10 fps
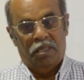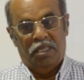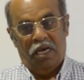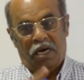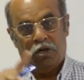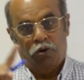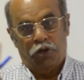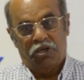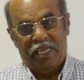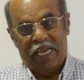They are
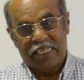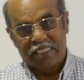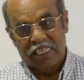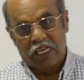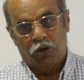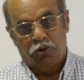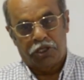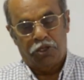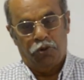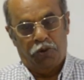going to
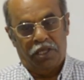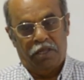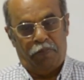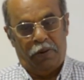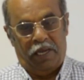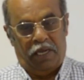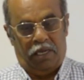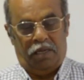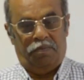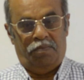execute during the
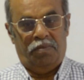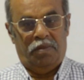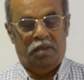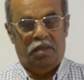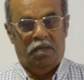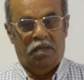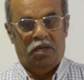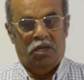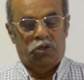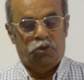play.
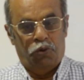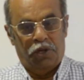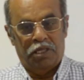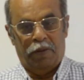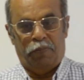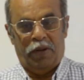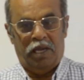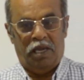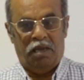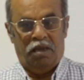During the
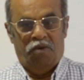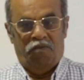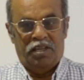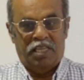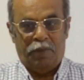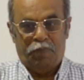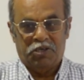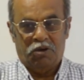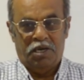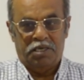play, when that
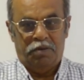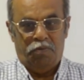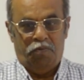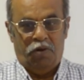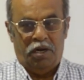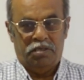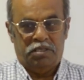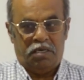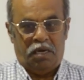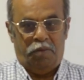particular
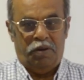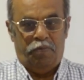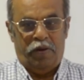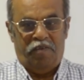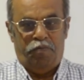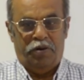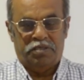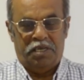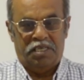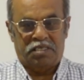
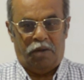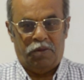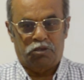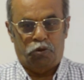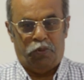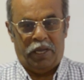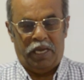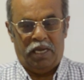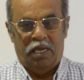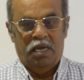person is coming to
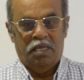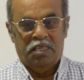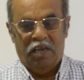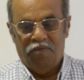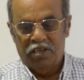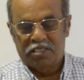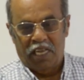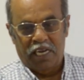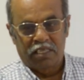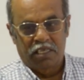play, they will
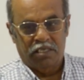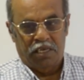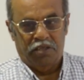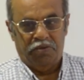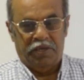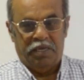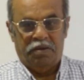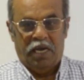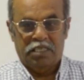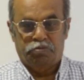select this another one,
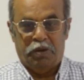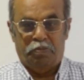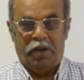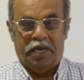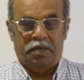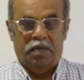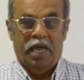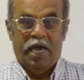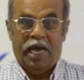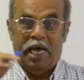as per plan.
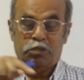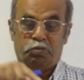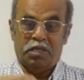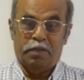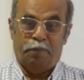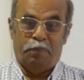As per the